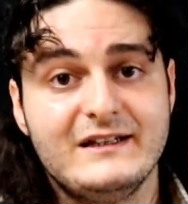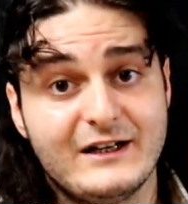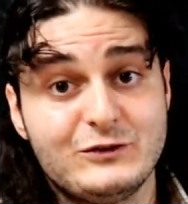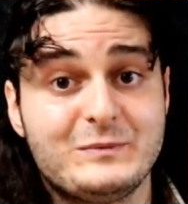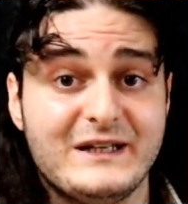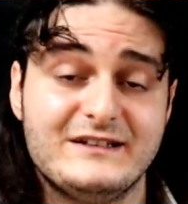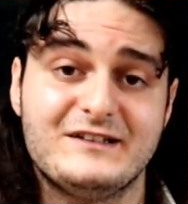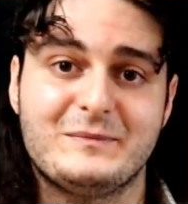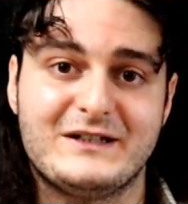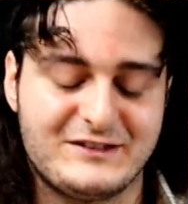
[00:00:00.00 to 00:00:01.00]
Now to play
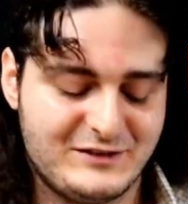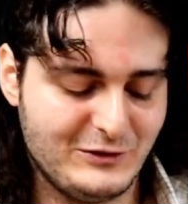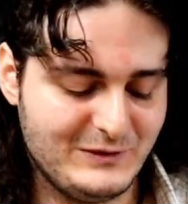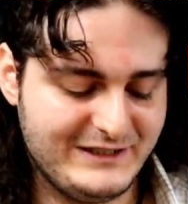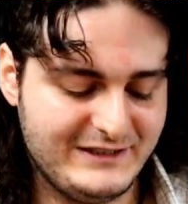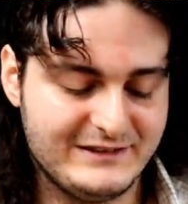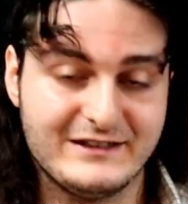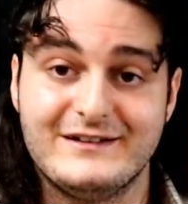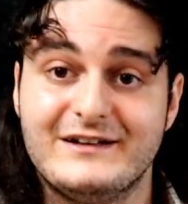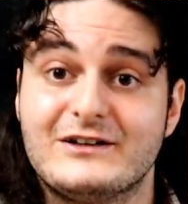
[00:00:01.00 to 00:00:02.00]
this part slowly,
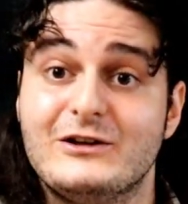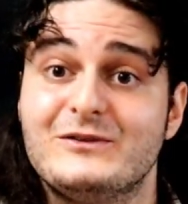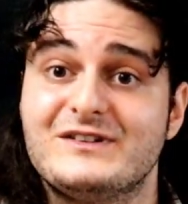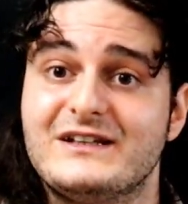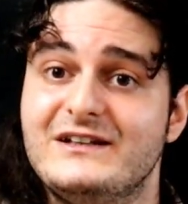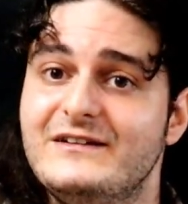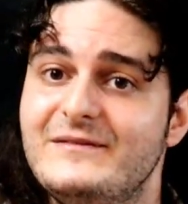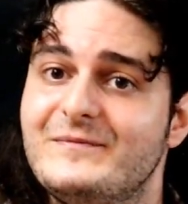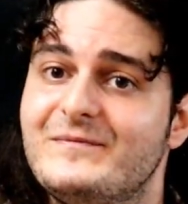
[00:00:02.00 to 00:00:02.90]
the closing here,